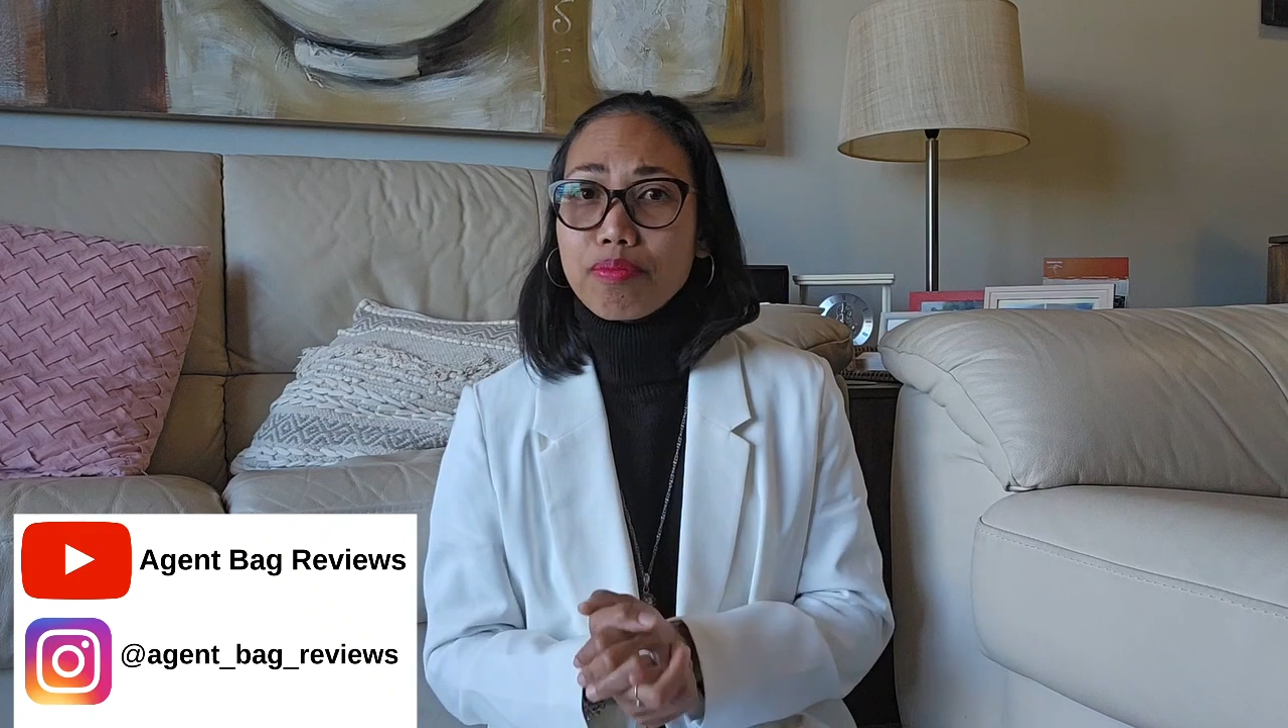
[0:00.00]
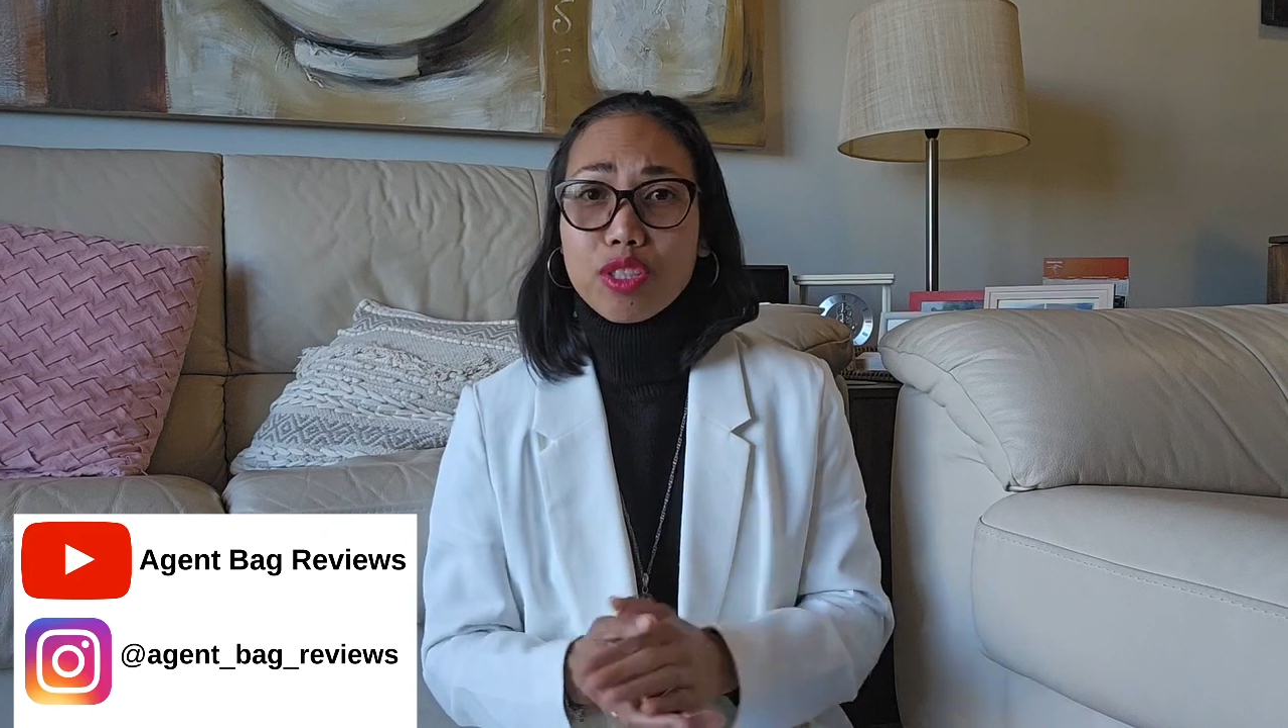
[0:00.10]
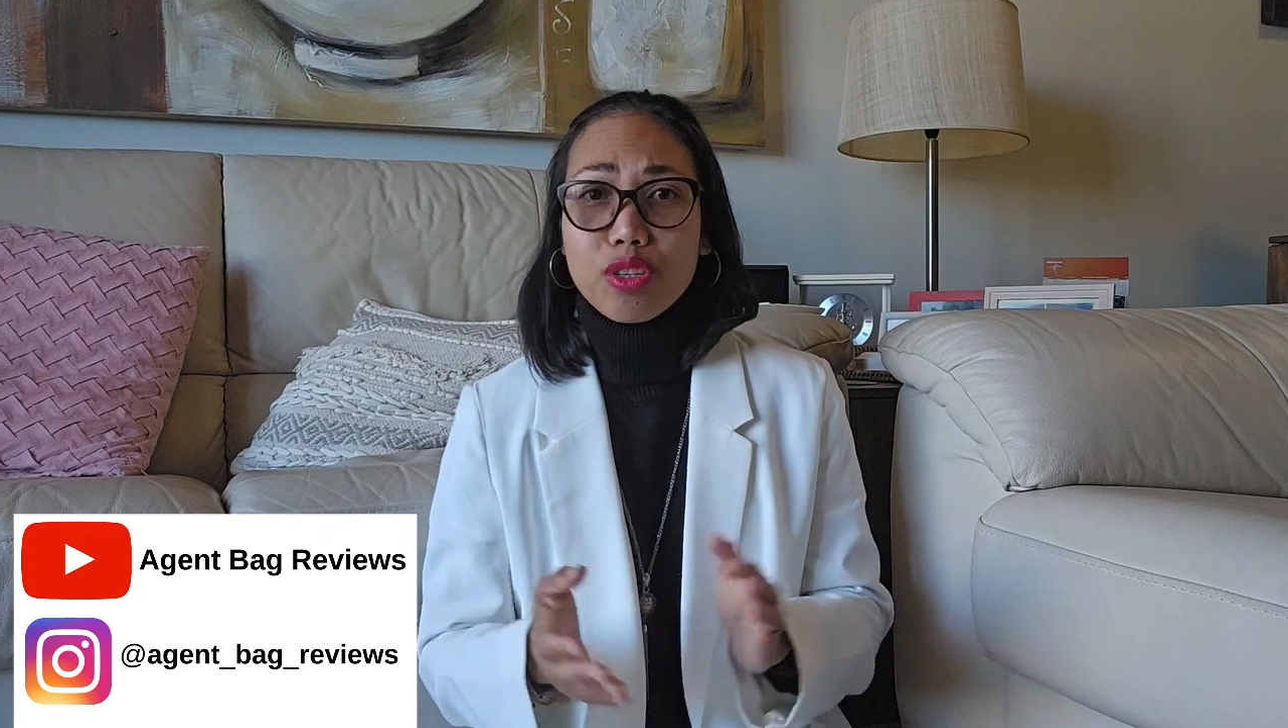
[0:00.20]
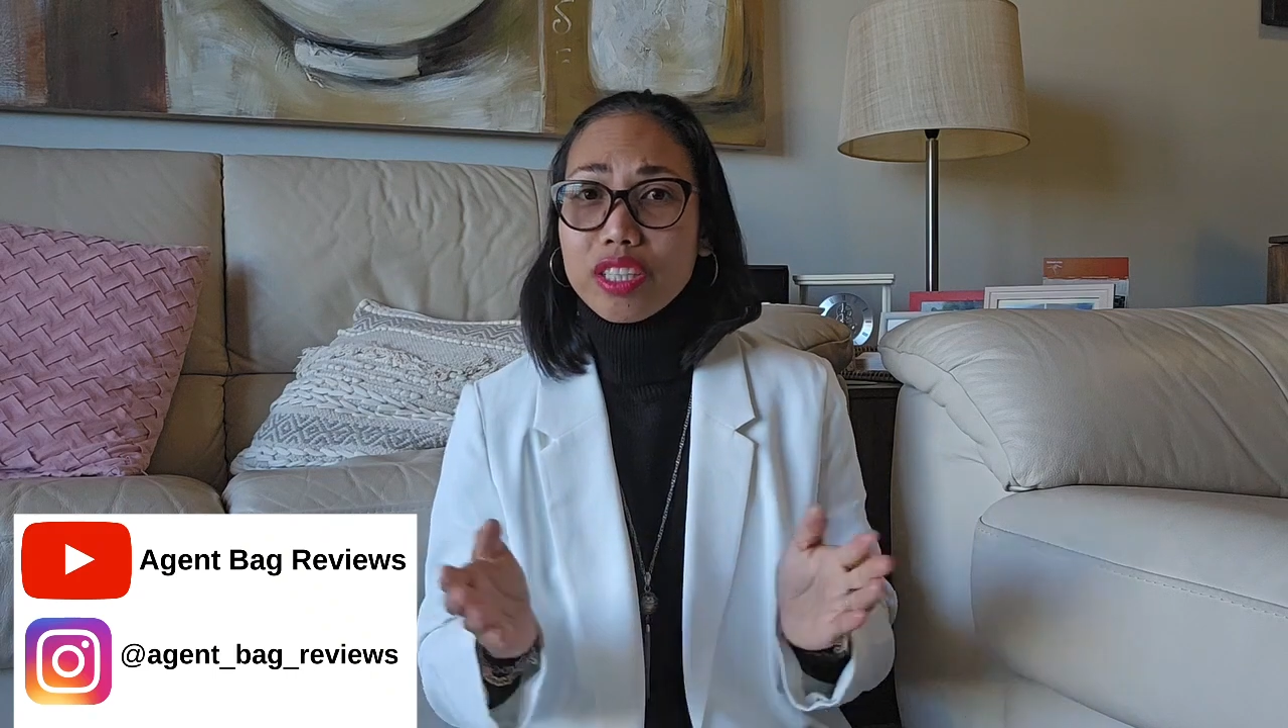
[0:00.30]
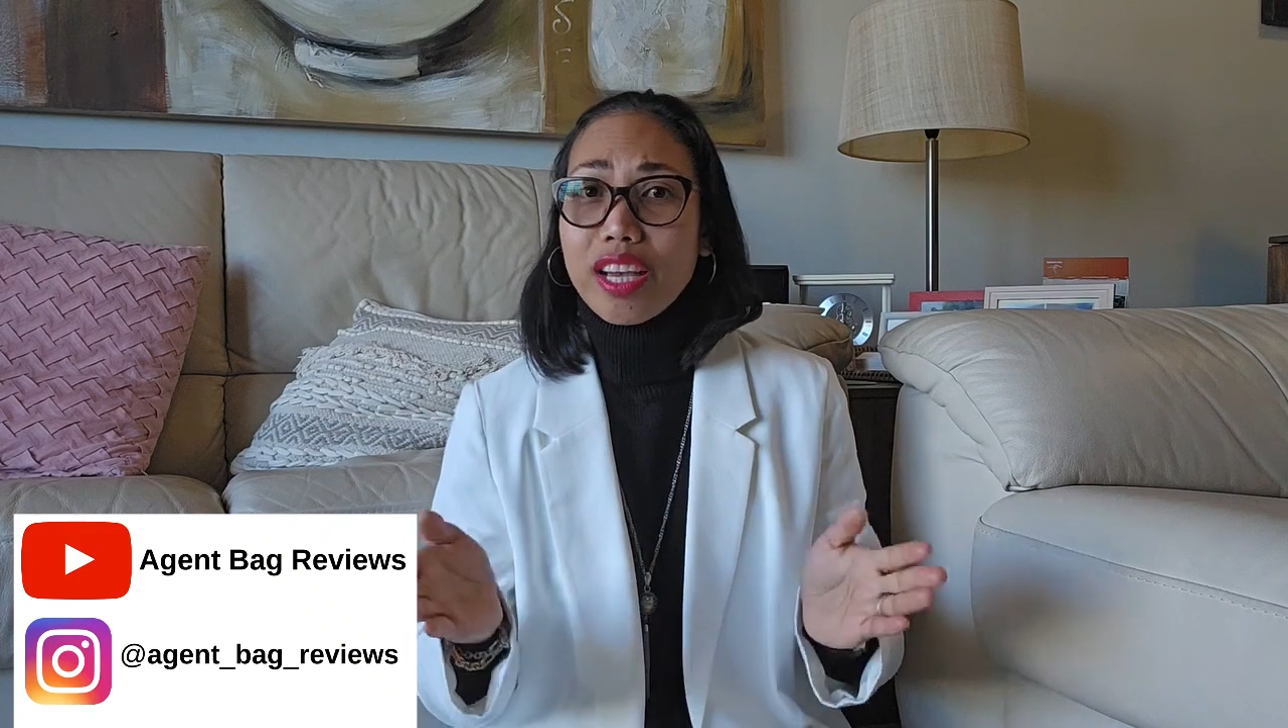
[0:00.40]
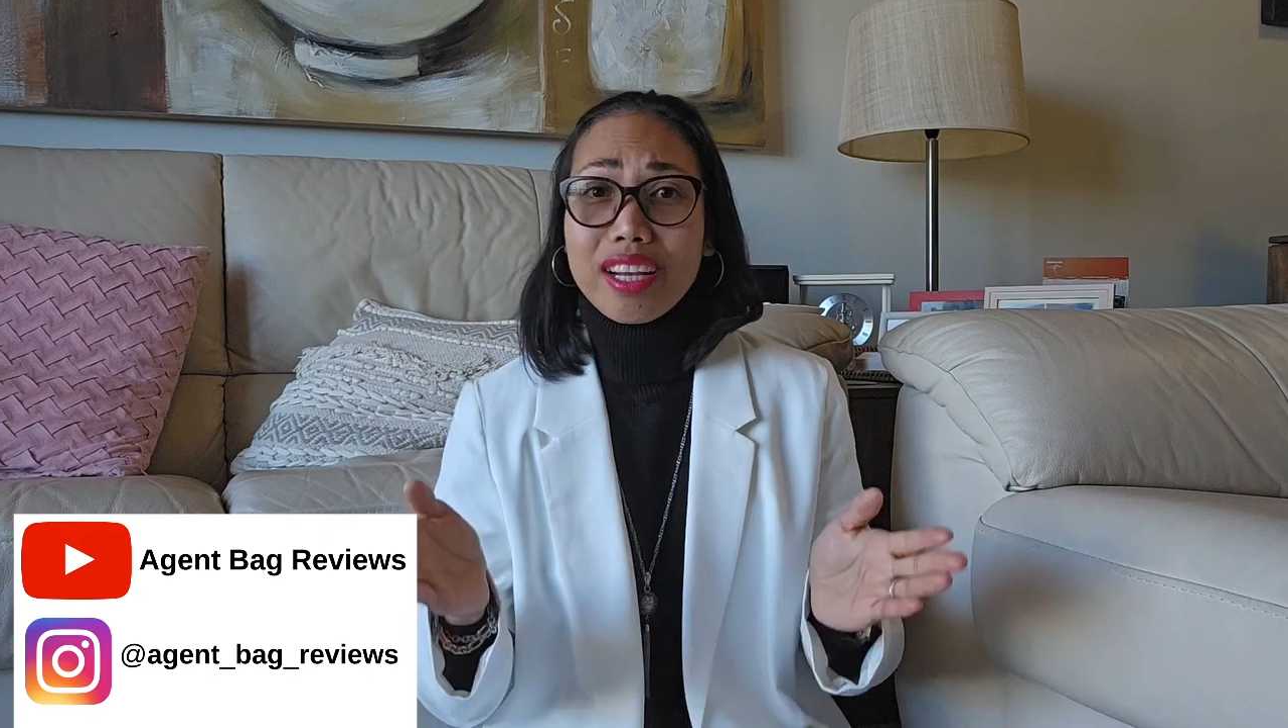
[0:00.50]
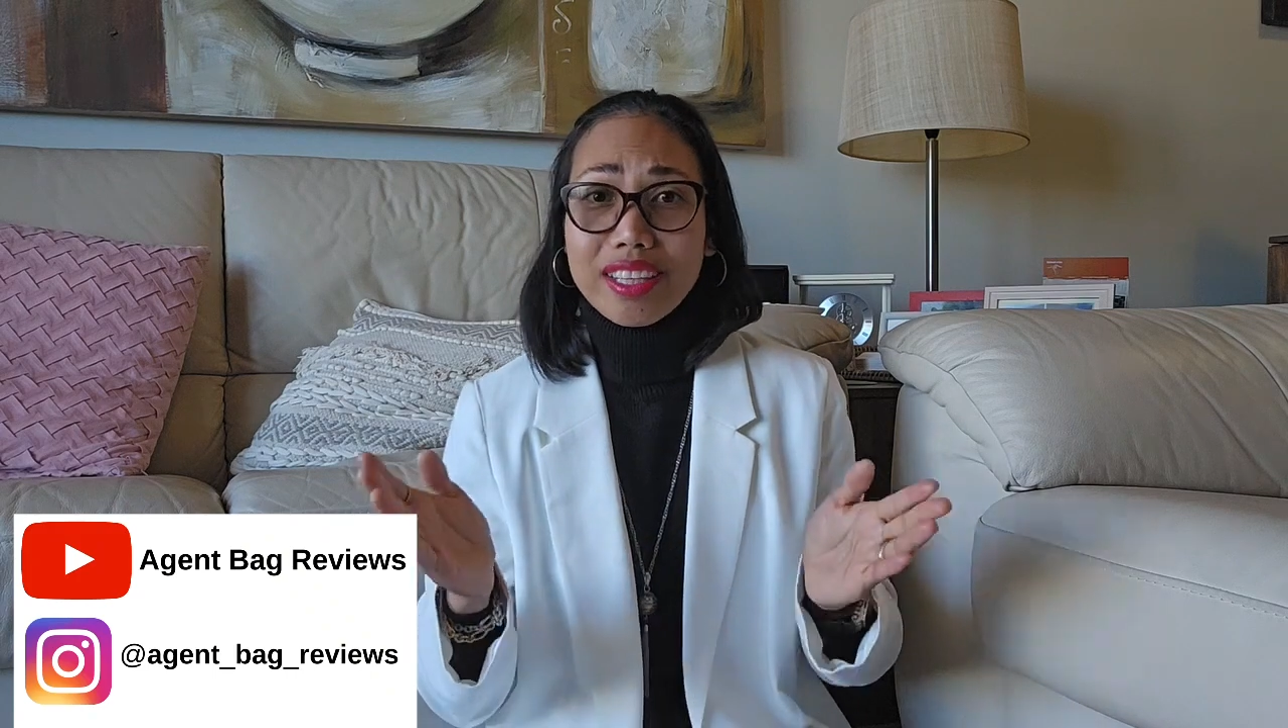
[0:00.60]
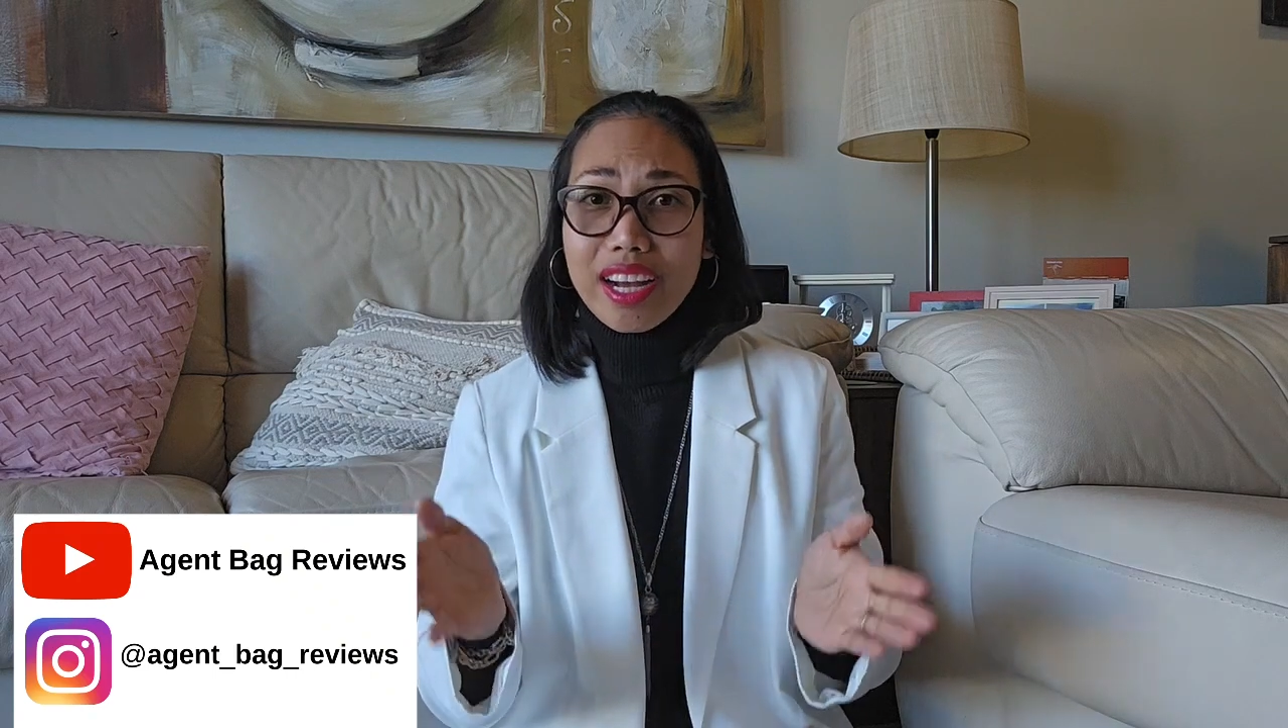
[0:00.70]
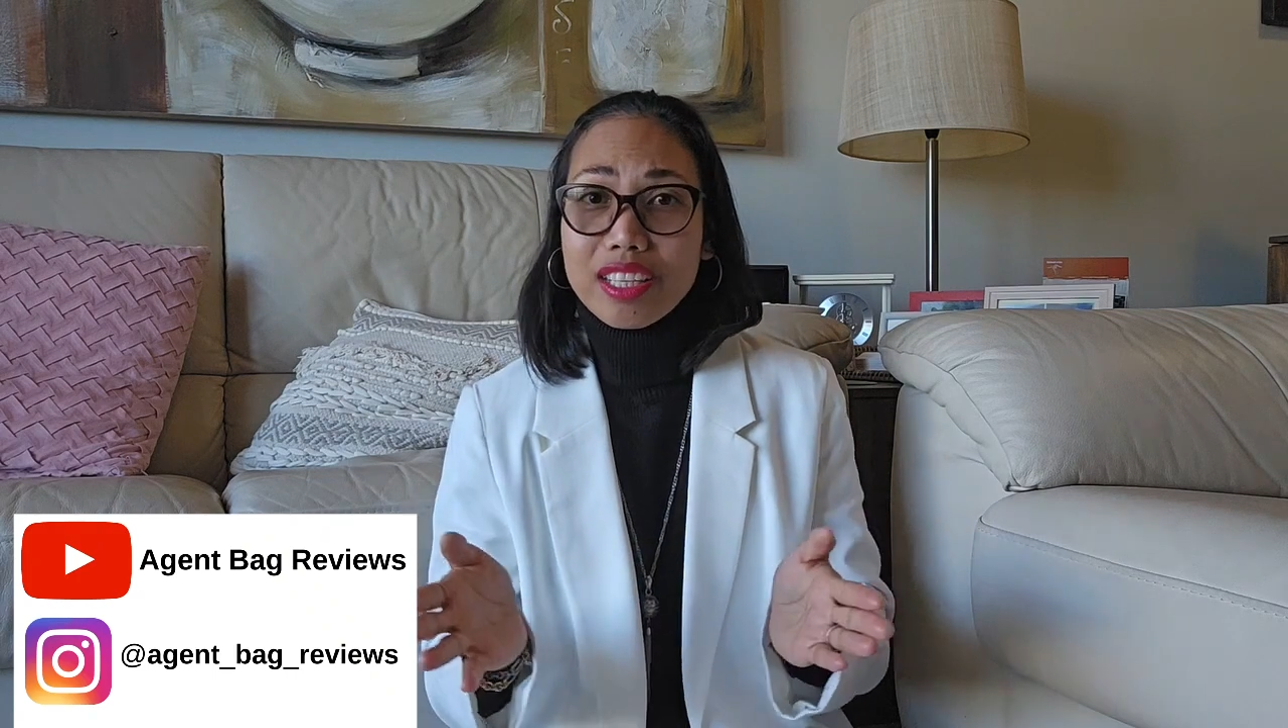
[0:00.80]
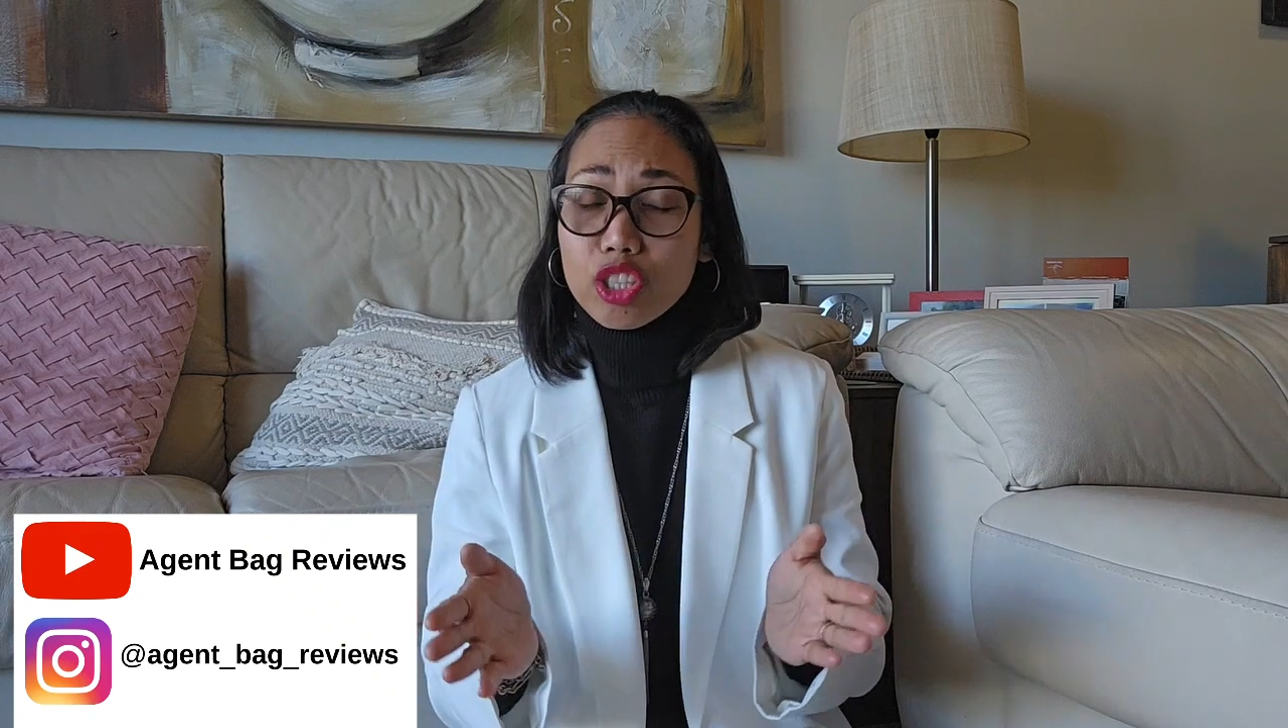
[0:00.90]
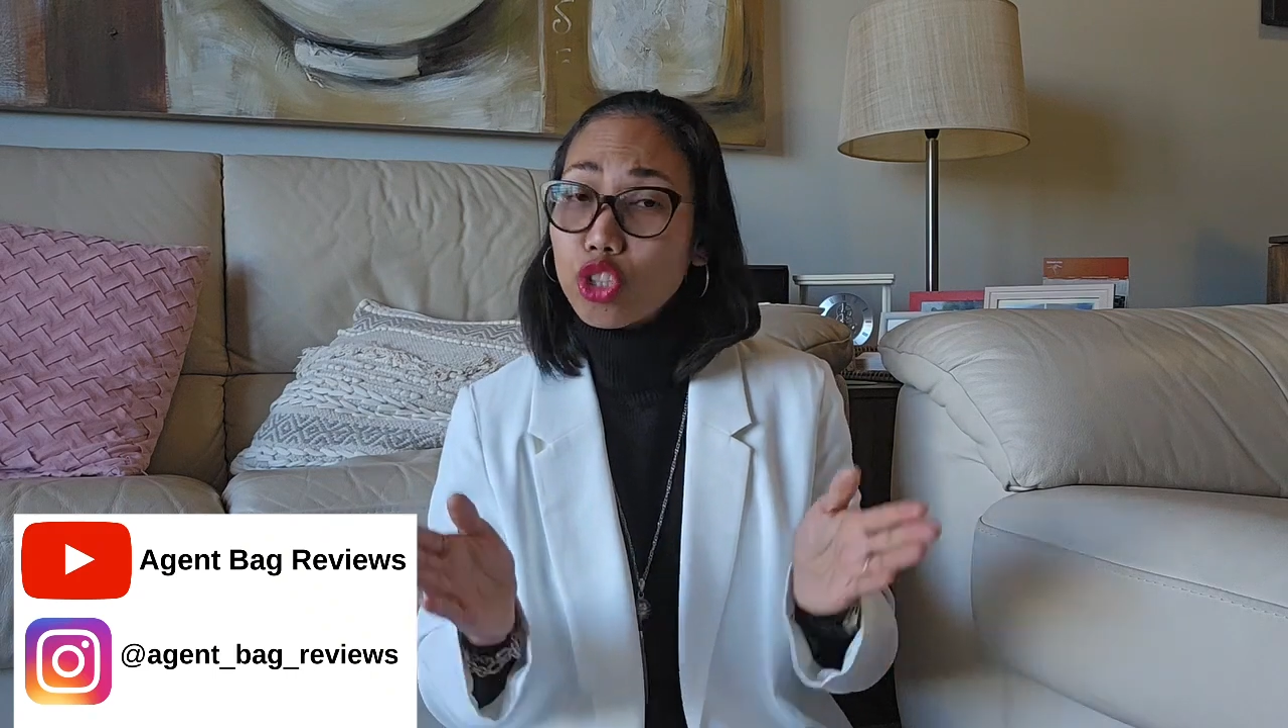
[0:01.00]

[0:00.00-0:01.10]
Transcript: so, yeah, guys,